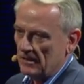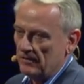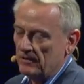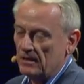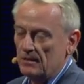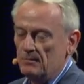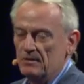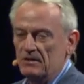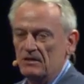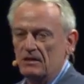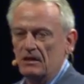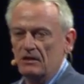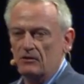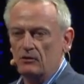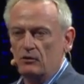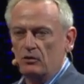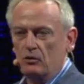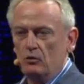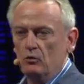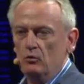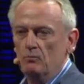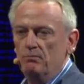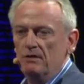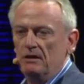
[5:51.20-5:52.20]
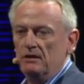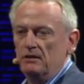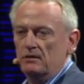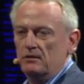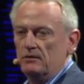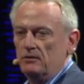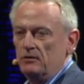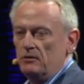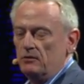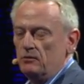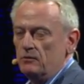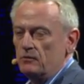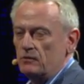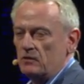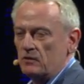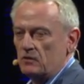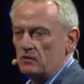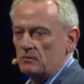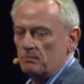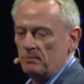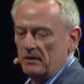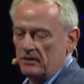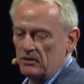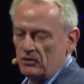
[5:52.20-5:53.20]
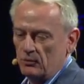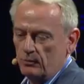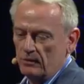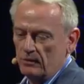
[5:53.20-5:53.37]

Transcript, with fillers: are aiming to get 2 billion users by